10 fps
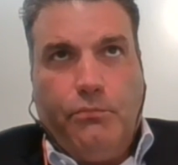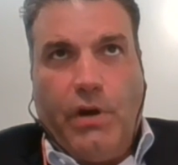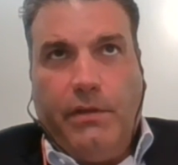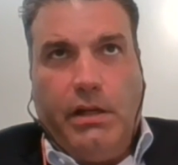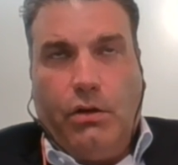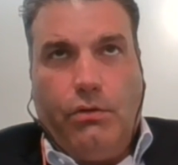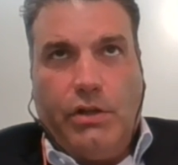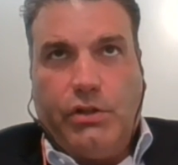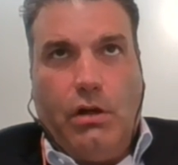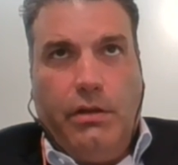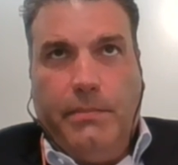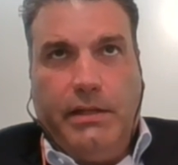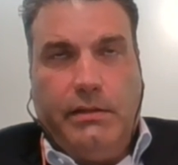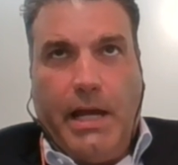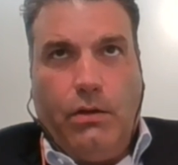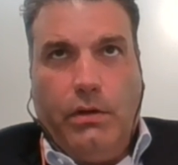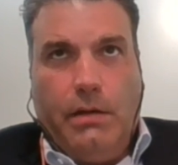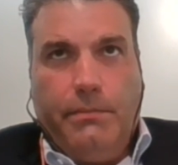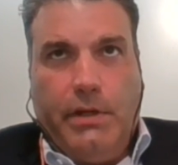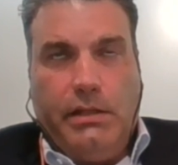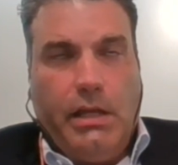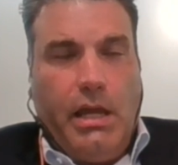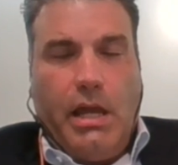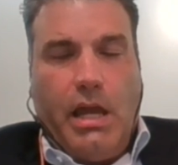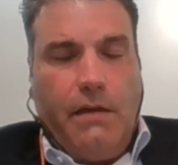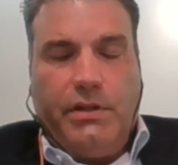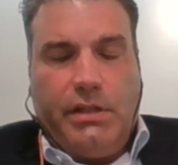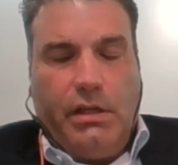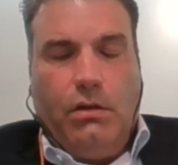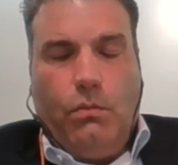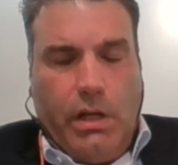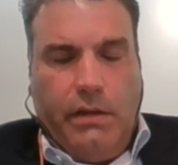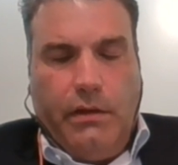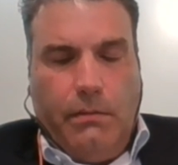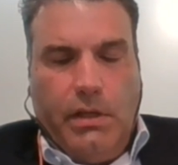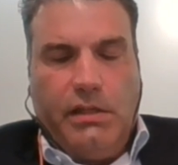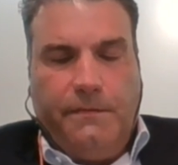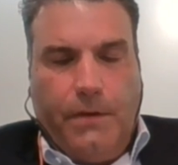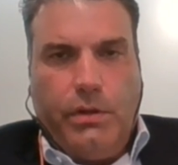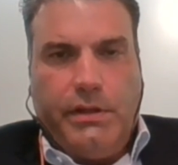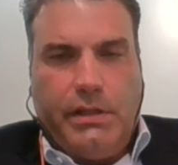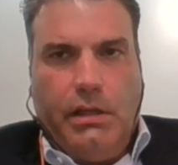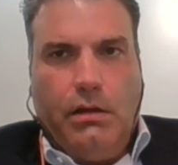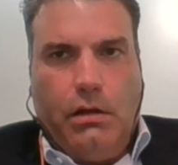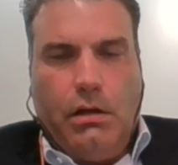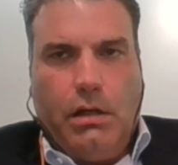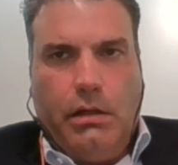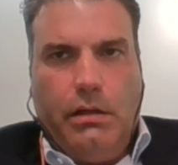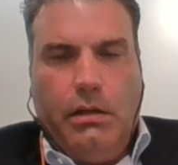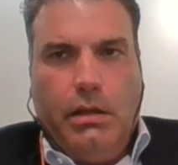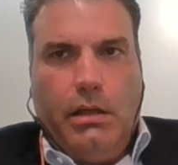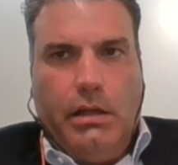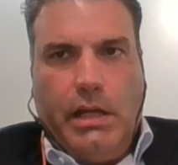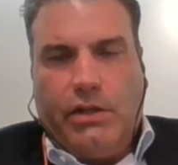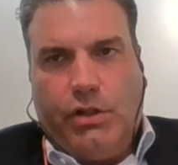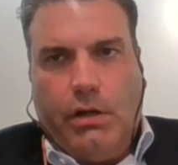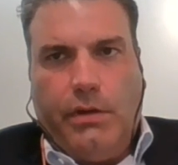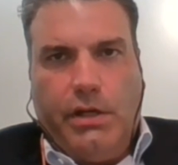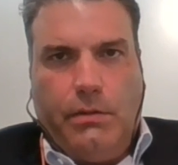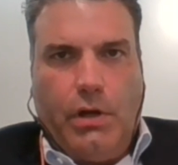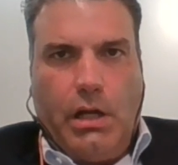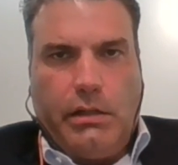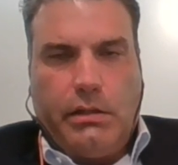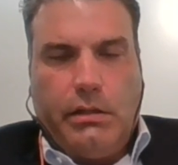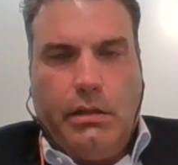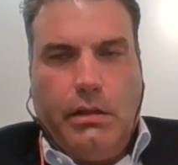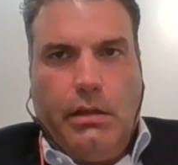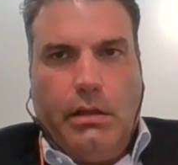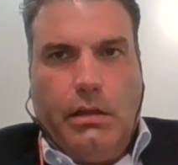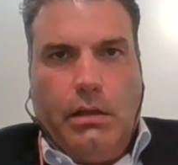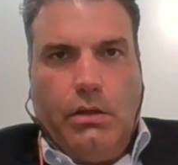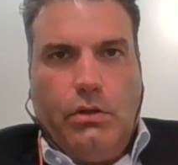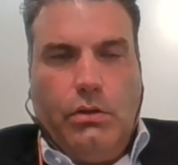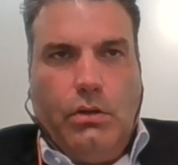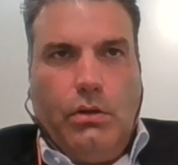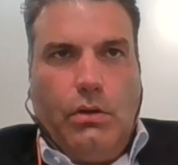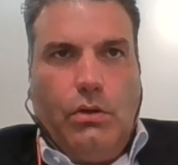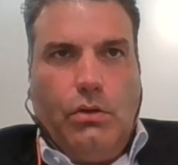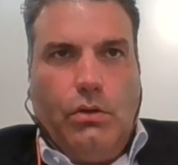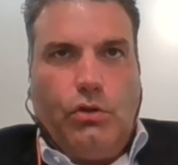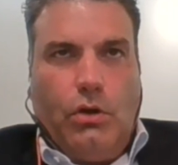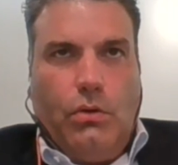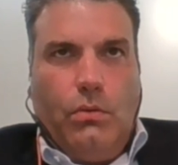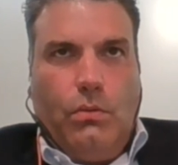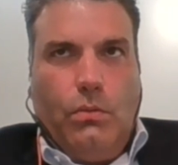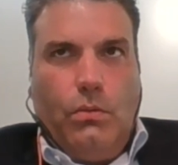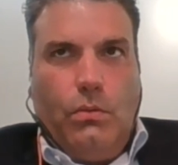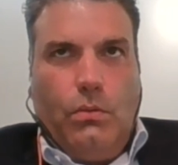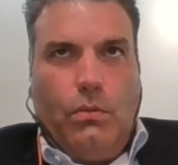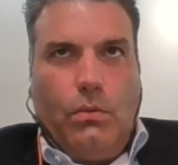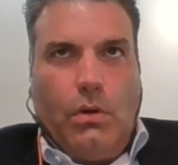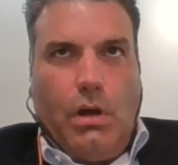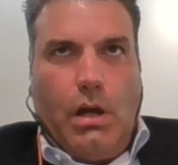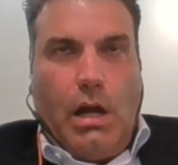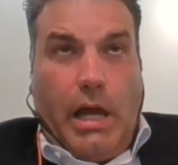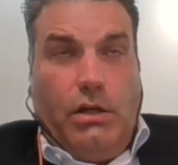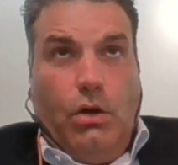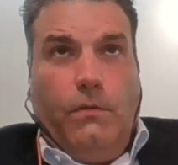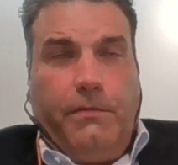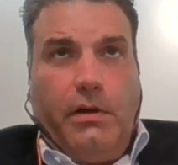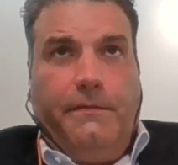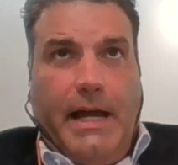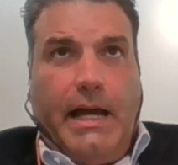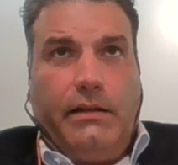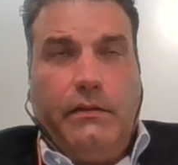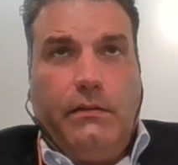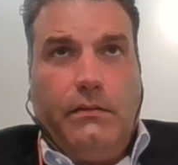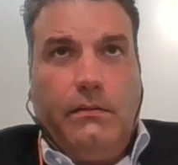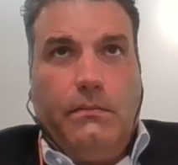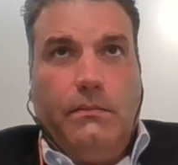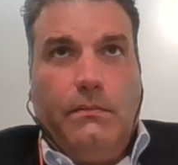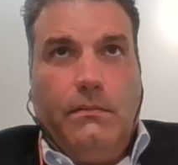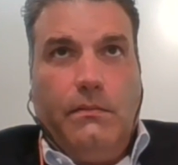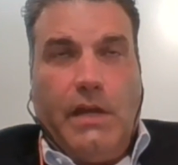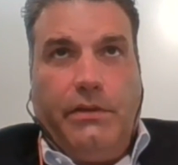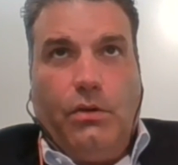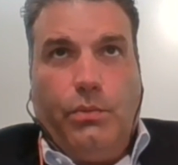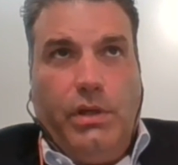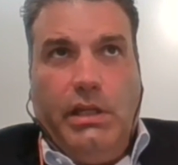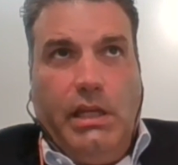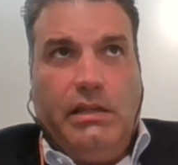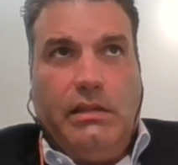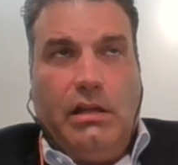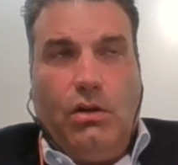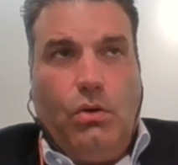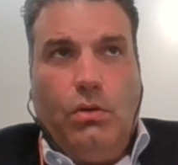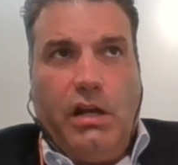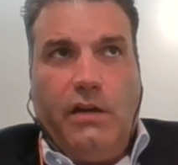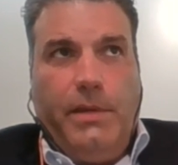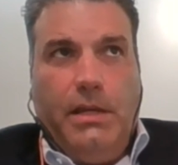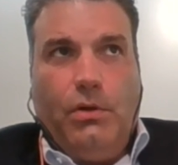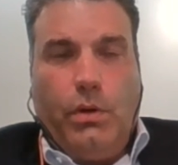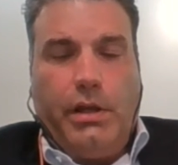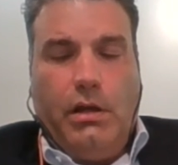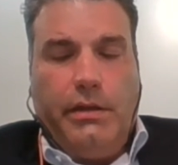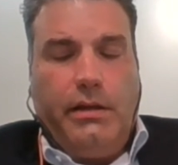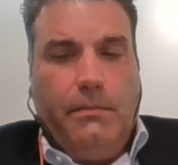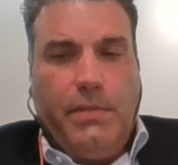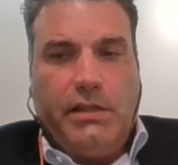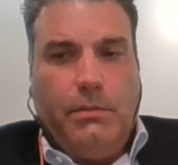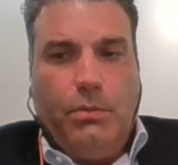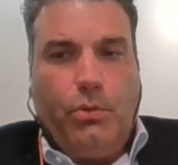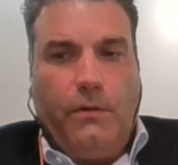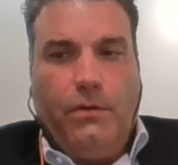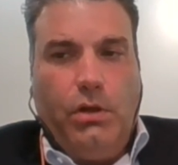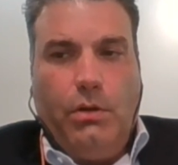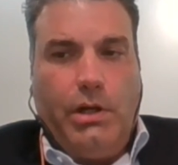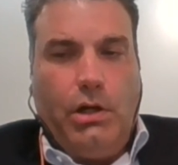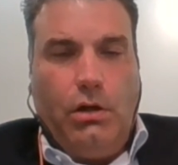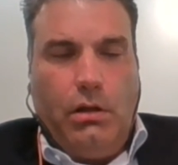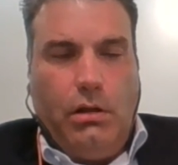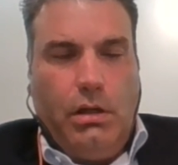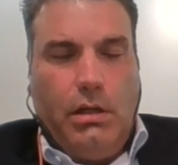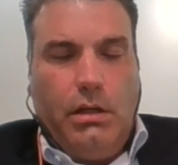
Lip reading: prevalent across all the big tobacco companies. Every single one of them is focusing on next generation products. So I know for a fact that there really isn't a whole lot of people working on the combustible portfolio at all,